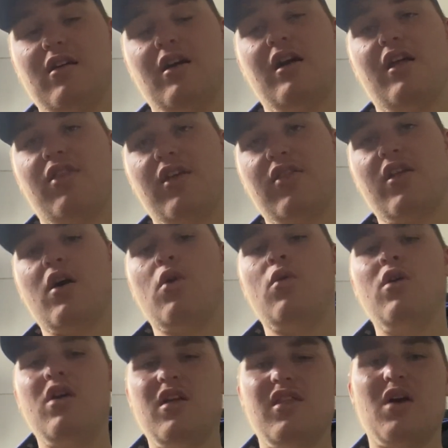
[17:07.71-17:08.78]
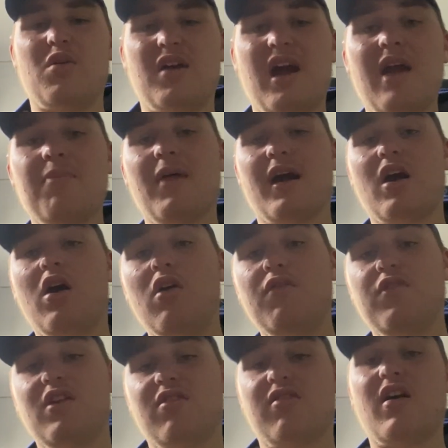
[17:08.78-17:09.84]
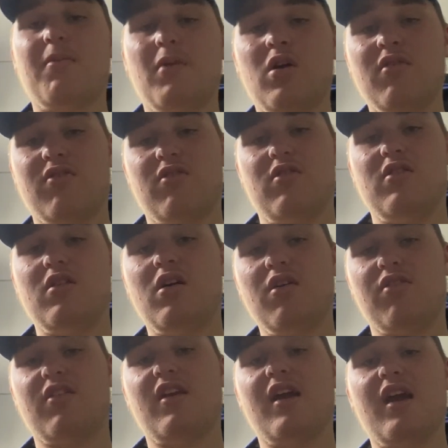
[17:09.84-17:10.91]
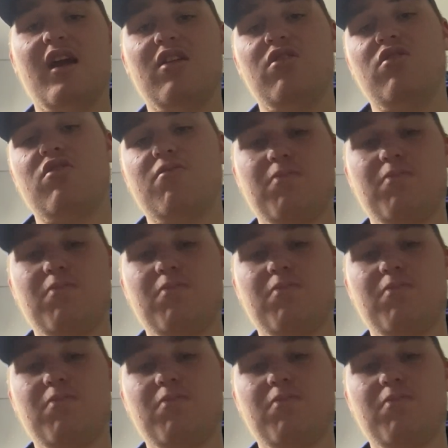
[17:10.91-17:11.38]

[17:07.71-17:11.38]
I think they'll keep that confidence up. Aussie Ange,